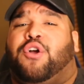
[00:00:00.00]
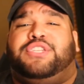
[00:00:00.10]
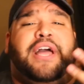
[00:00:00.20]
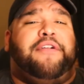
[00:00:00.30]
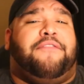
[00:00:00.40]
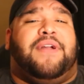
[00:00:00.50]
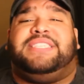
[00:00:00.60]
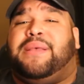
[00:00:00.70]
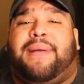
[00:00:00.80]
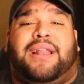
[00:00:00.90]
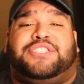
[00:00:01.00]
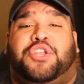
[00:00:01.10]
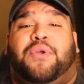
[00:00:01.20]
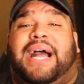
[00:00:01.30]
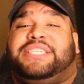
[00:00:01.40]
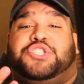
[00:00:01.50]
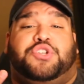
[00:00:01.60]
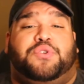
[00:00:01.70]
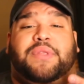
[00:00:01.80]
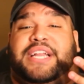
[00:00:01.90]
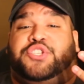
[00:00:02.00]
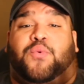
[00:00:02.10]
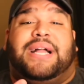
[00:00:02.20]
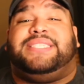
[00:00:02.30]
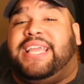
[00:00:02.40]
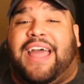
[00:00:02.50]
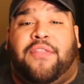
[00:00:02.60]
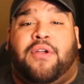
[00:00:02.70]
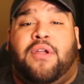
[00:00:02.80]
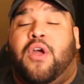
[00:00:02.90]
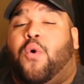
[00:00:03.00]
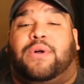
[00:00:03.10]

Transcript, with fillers: Go tell your friends about it so you guys can do like duets together.